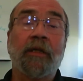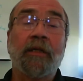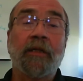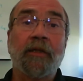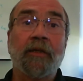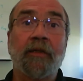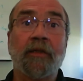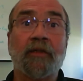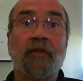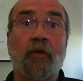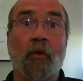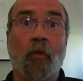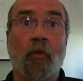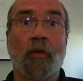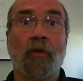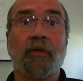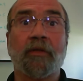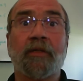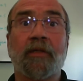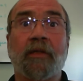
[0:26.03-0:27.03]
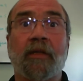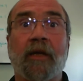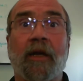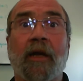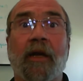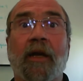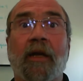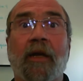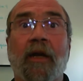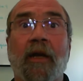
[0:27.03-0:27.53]
this course
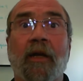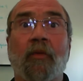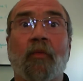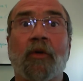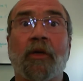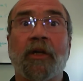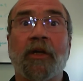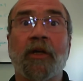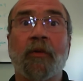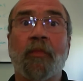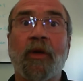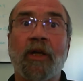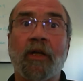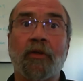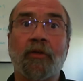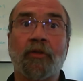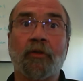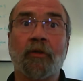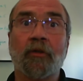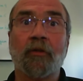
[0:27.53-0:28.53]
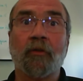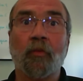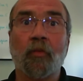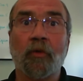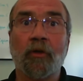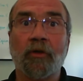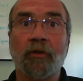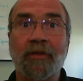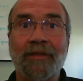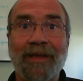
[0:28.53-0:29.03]
that I wanted to make sure
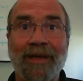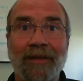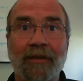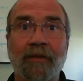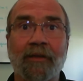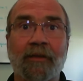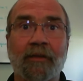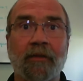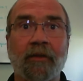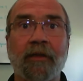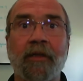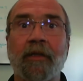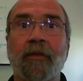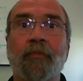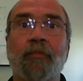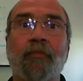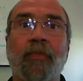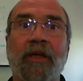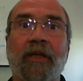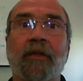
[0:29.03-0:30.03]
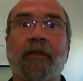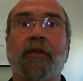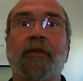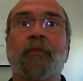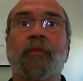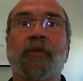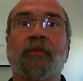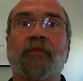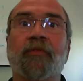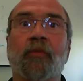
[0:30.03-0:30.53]
were technically
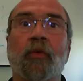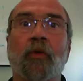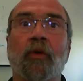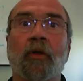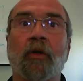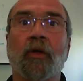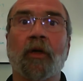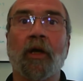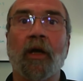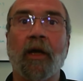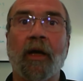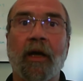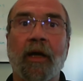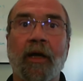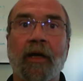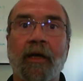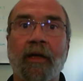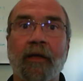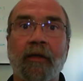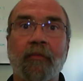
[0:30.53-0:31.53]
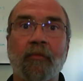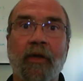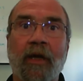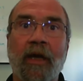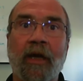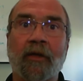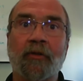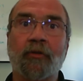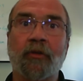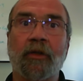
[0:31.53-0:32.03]
embedded before I
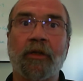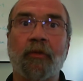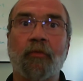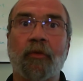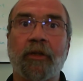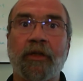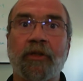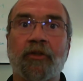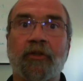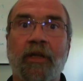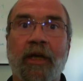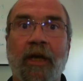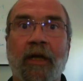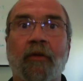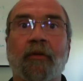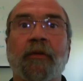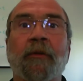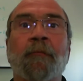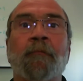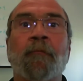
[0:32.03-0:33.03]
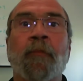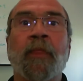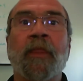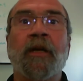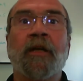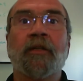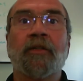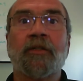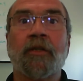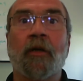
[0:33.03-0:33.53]
actually reached out.
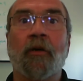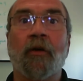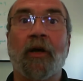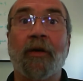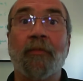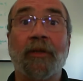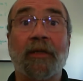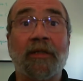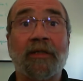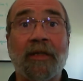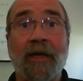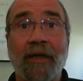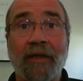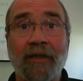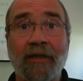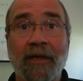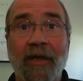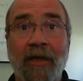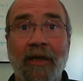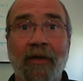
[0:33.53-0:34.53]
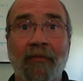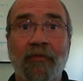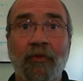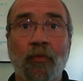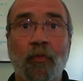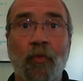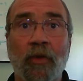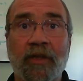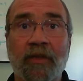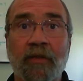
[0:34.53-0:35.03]
So I'm excited to have you
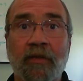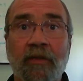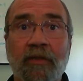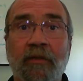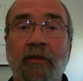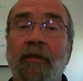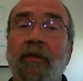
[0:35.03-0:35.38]
with us,